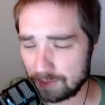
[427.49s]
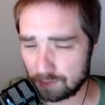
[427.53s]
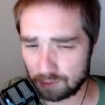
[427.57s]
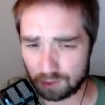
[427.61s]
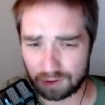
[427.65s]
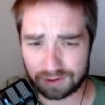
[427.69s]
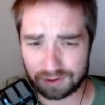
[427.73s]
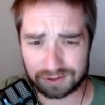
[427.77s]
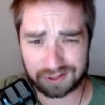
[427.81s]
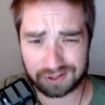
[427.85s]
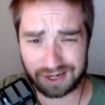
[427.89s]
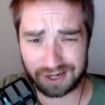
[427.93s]
And
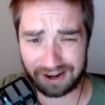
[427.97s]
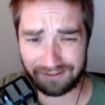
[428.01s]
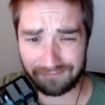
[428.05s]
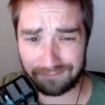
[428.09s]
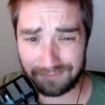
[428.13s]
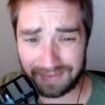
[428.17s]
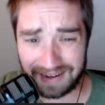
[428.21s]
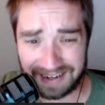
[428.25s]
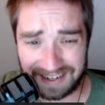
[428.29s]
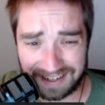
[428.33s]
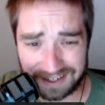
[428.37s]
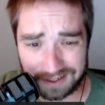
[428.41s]
we're also going to have
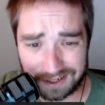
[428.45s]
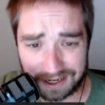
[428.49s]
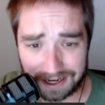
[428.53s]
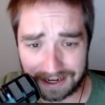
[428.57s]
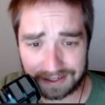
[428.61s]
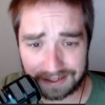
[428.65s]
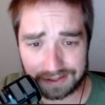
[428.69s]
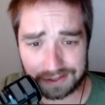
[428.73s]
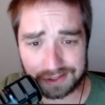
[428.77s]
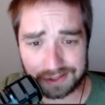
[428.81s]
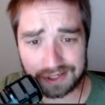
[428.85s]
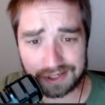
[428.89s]
media
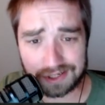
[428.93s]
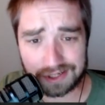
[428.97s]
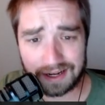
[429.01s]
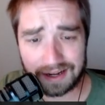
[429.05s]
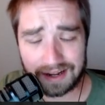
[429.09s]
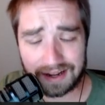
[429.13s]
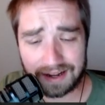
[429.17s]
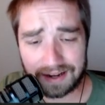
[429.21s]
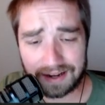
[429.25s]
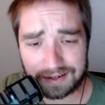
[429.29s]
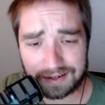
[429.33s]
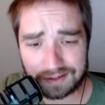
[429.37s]
days
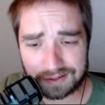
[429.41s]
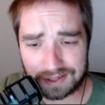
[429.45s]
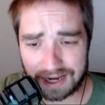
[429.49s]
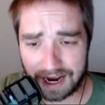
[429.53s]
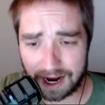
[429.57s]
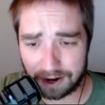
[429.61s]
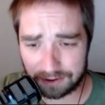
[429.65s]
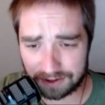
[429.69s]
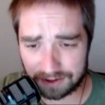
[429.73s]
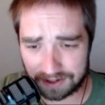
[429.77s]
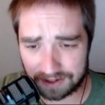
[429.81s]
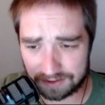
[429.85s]

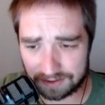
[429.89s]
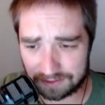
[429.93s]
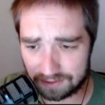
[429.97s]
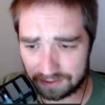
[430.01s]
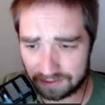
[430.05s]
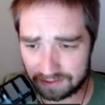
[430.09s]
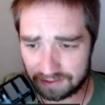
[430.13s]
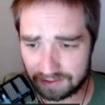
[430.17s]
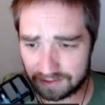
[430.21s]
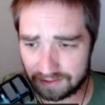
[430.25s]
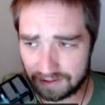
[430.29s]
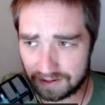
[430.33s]
down
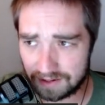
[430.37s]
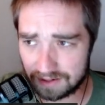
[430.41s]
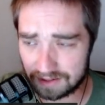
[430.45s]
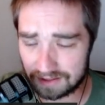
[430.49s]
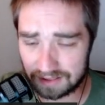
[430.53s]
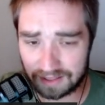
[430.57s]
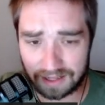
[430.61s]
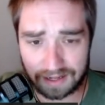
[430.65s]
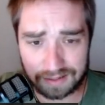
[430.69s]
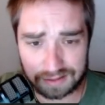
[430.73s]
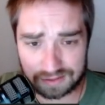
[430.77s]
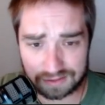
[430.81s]
in
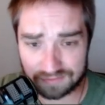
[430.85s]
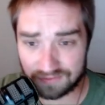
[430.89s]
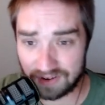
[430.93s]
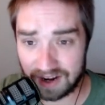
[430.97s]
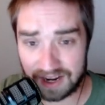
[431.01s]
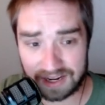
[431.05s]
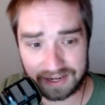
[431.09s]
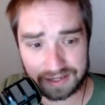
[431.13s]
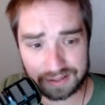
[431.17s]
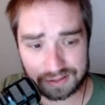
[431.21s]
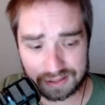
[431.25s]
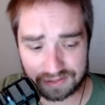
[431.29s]
Las
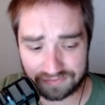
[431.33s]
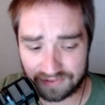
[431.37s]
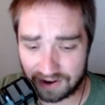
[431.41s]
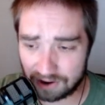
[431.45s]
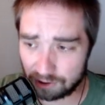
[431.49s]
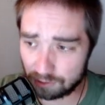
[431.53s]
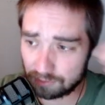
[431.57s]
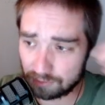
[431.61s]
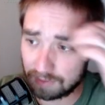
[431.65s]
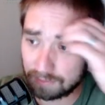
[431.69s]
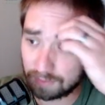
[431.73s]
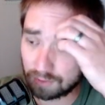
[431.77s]
Vegas, if
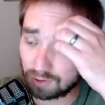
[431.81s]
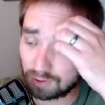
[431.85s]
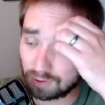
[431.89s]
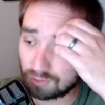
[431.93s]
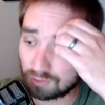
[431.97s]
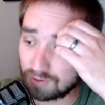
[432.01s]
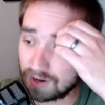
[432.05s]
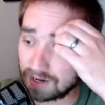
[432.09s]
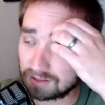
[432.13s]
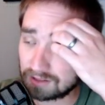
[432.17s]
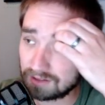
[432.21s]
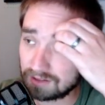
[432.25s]
I remember
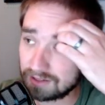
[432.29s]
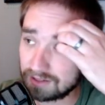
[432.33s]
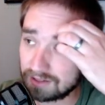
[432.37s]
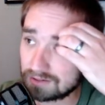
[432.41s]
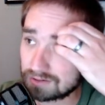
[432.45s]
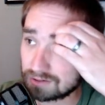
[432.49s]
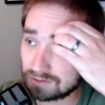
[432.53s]
correctly.